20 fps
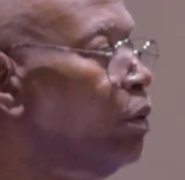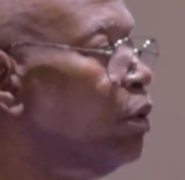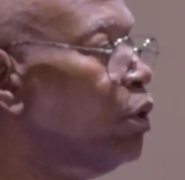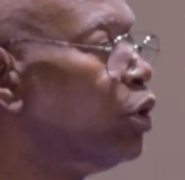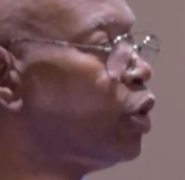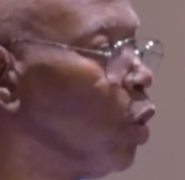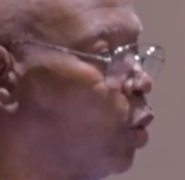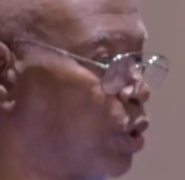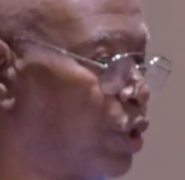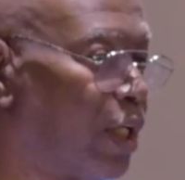
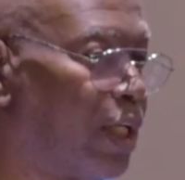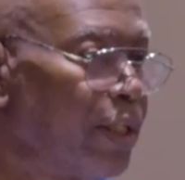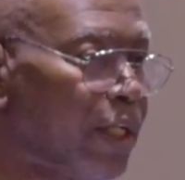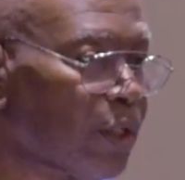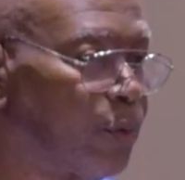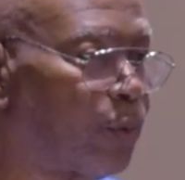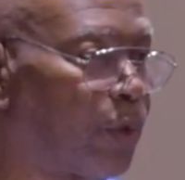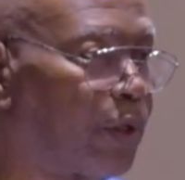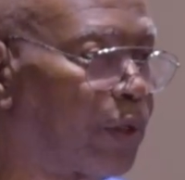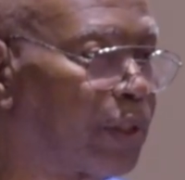social
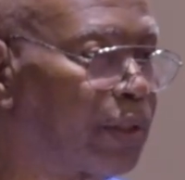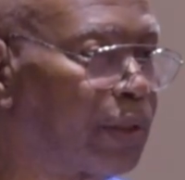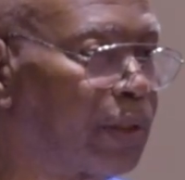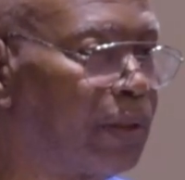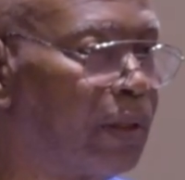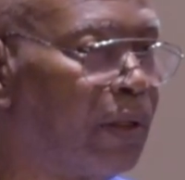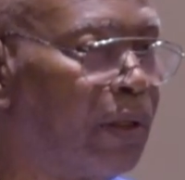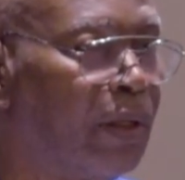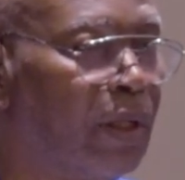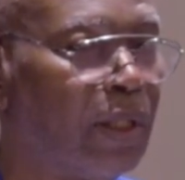networks.
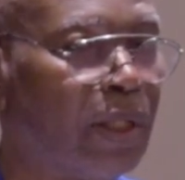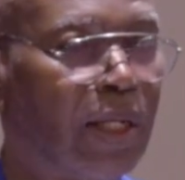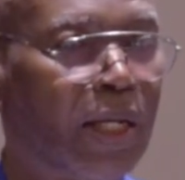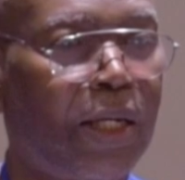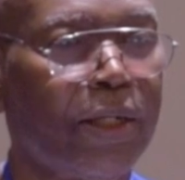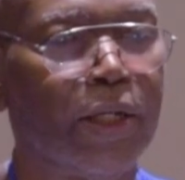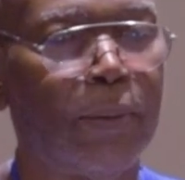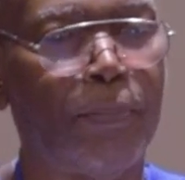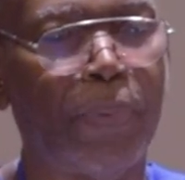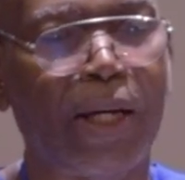
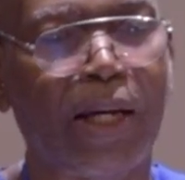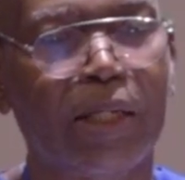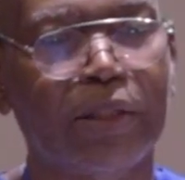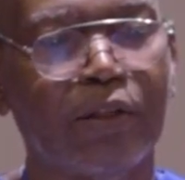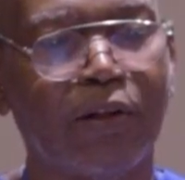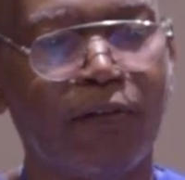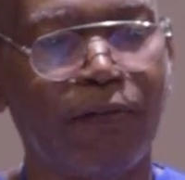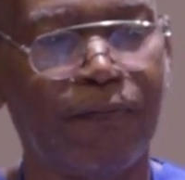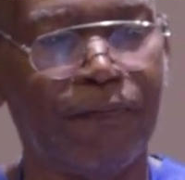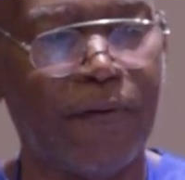Are they part
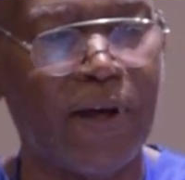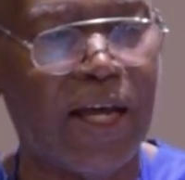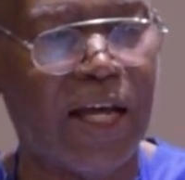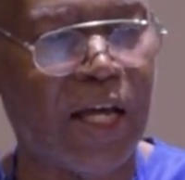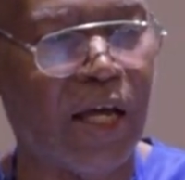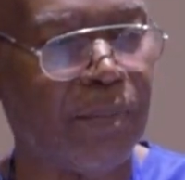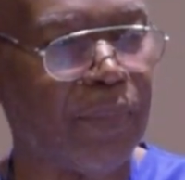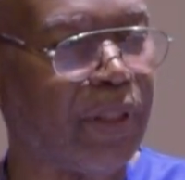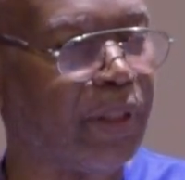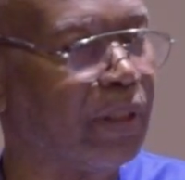of
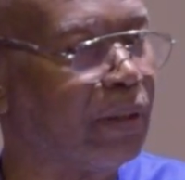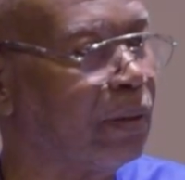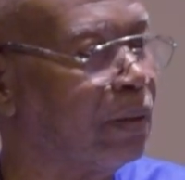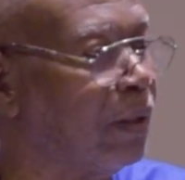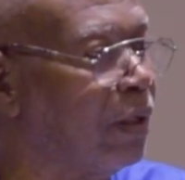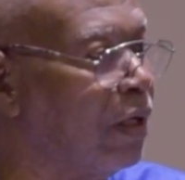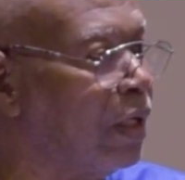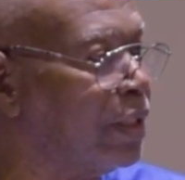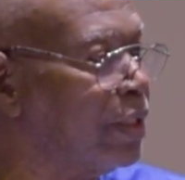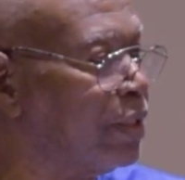farming
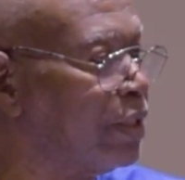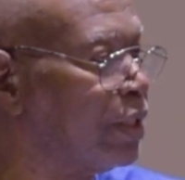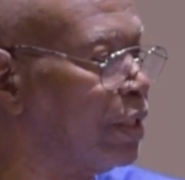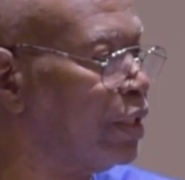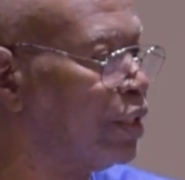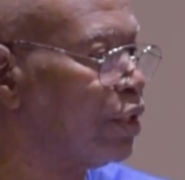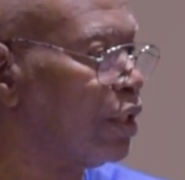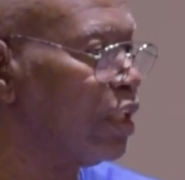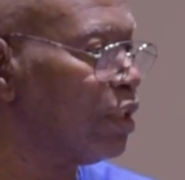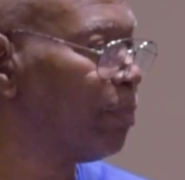
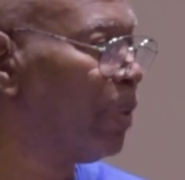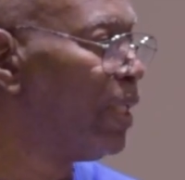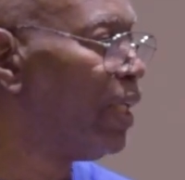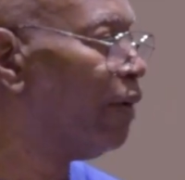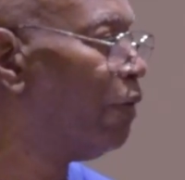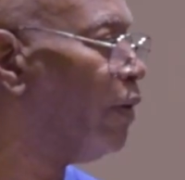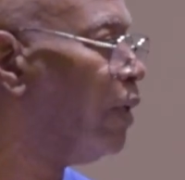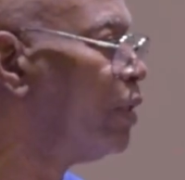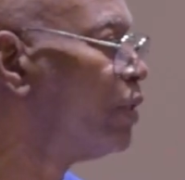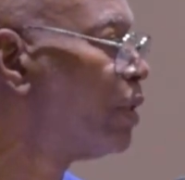organizations,
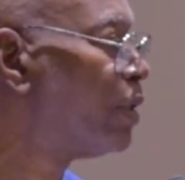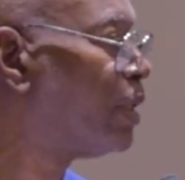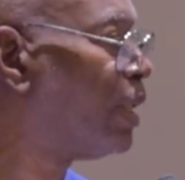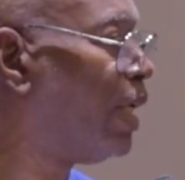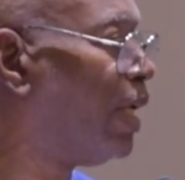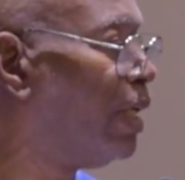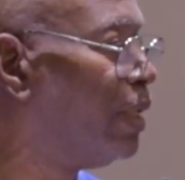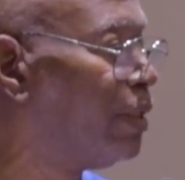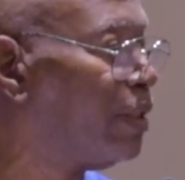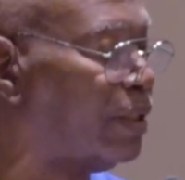benevolent
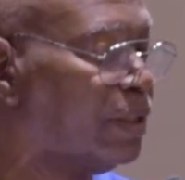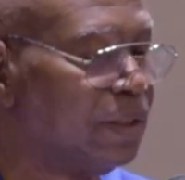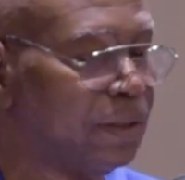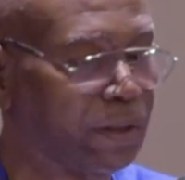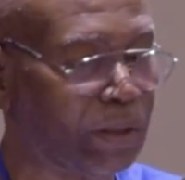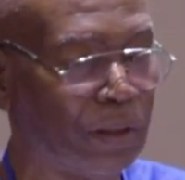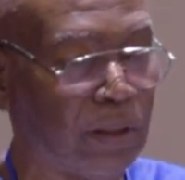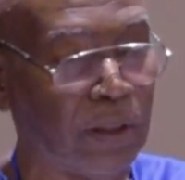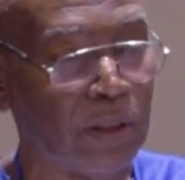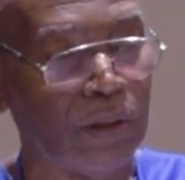societies,